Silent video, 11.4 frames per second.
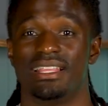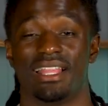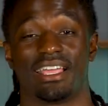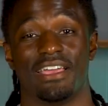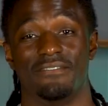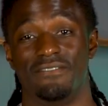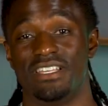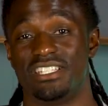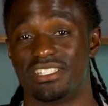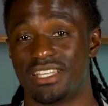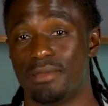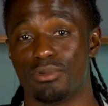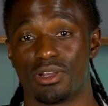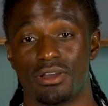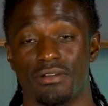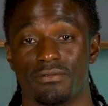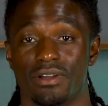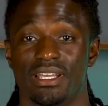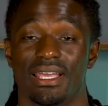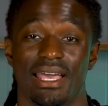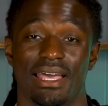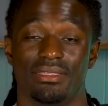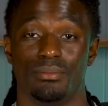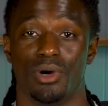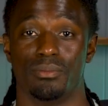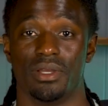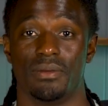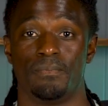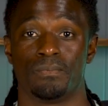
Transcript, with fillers: like a V shaped recovery at the moment.